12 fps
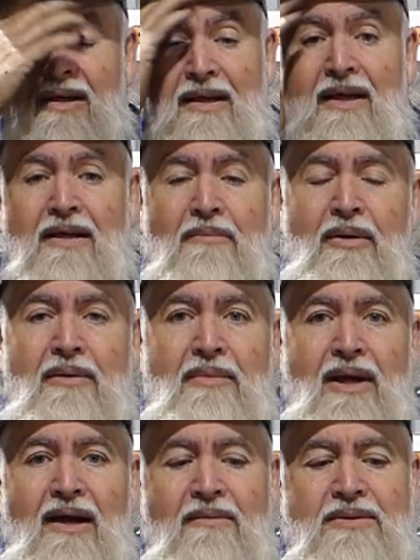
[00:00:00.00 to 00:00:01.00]
can you bring
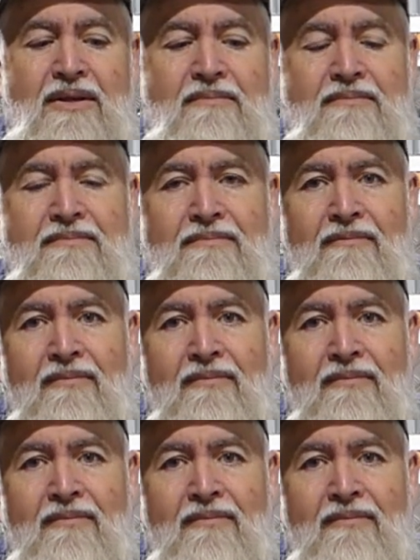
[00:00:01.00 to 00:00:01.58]
me home some